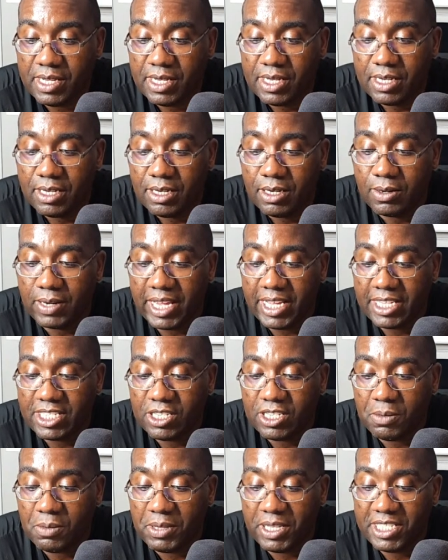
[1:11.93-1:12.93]
Okay, so
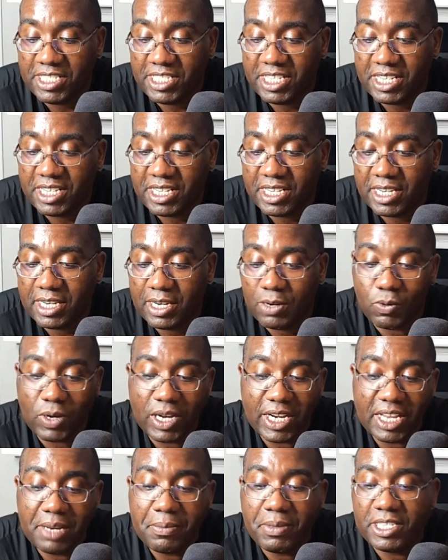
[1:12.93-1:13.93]
ballistic
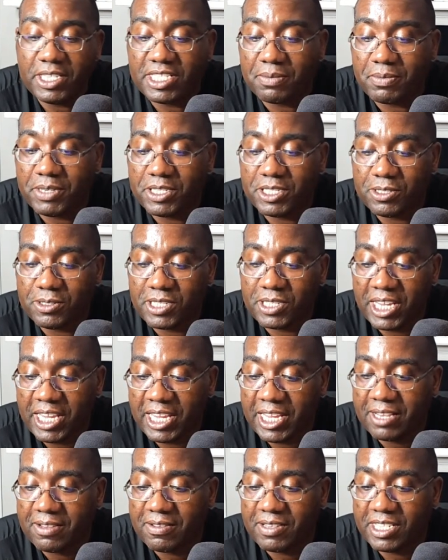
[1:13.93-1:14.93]
Iranian ballistic missiles
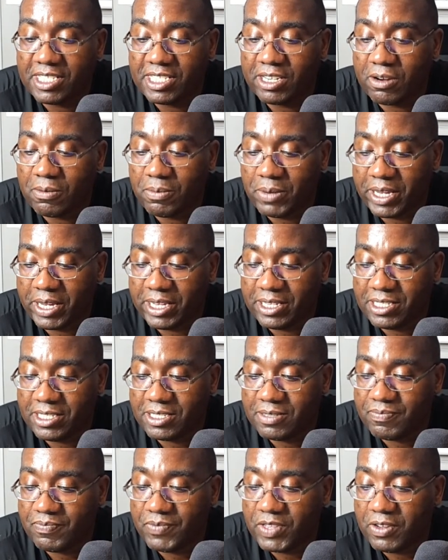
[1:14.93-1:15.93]
hit this airbase
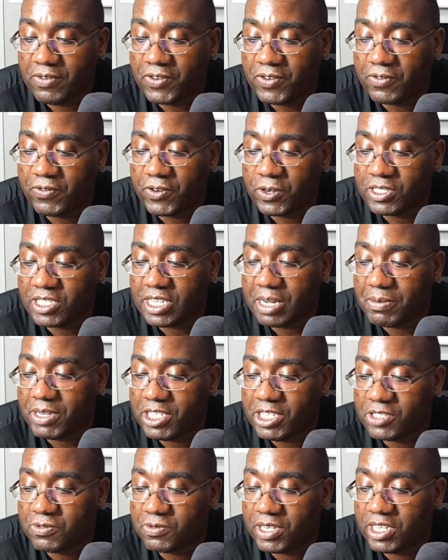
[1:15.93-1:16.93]
for the first time in
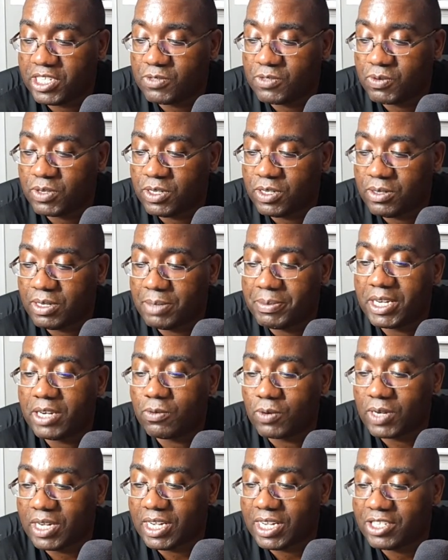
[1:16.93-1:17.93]
history. Israel, I mean
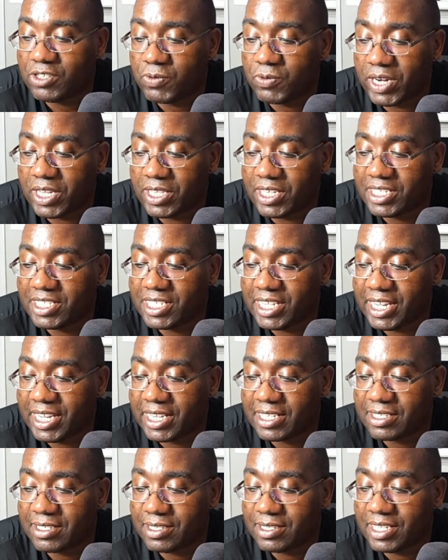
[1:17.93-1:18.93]
Iran, directly
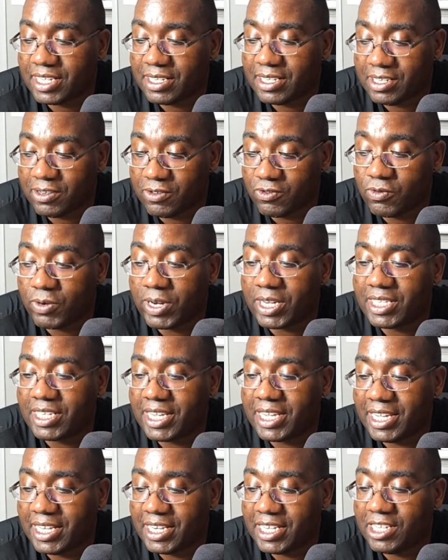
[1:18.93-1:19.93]
attacked, directly
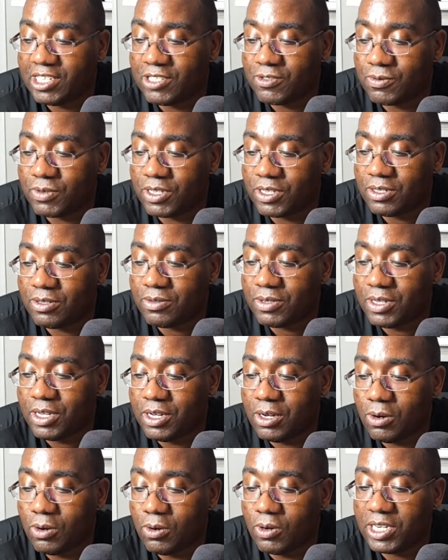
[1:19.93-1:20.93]
hit Israel
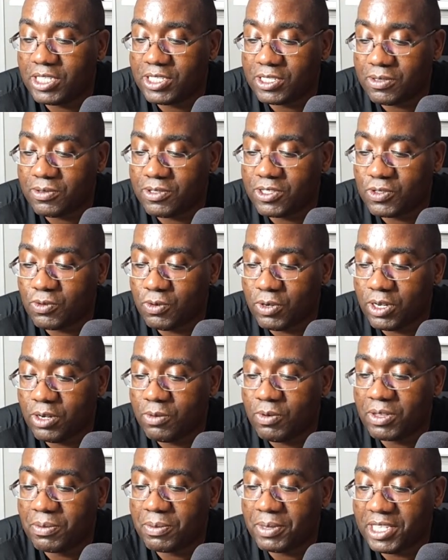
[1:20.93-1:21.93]
on its own soil
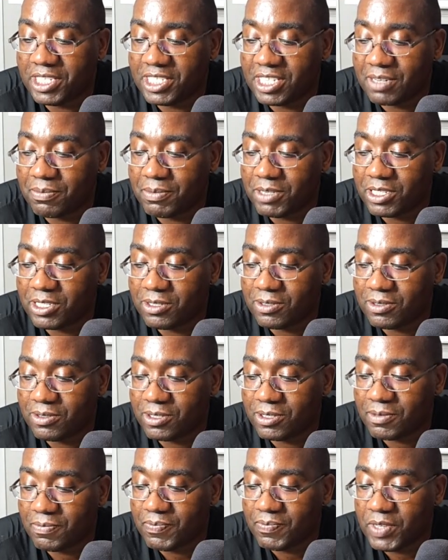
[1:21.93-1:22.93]
with ballistic missiles.
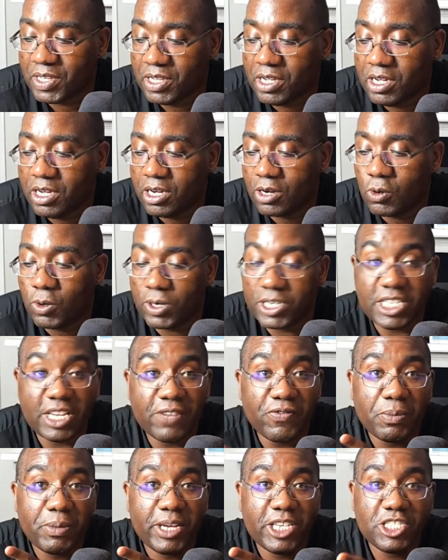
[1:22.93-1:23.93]
According to
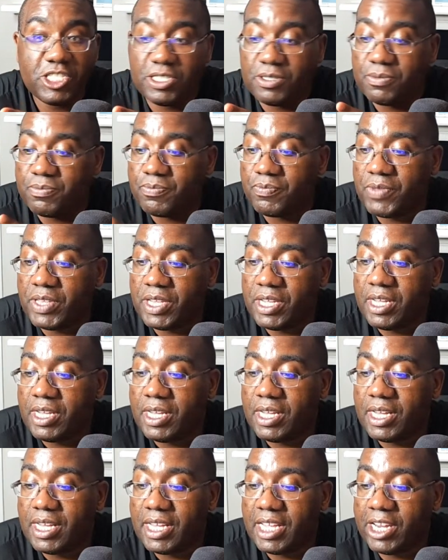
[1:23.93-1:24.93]
information,
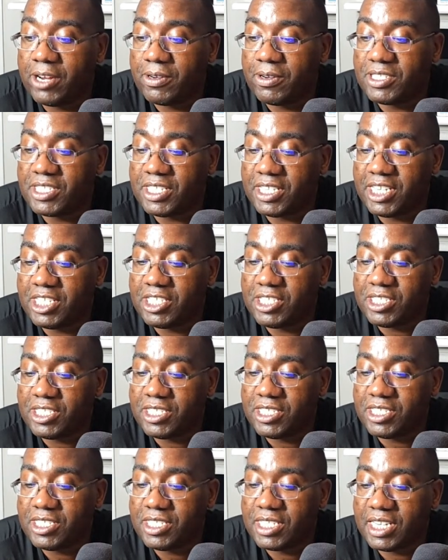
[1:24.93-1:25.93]
air
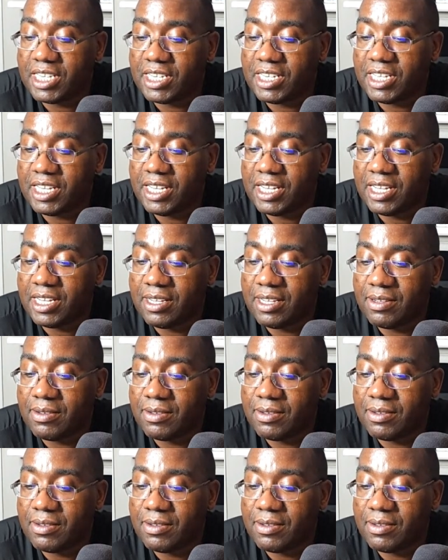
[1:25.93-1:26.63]
installations in uh,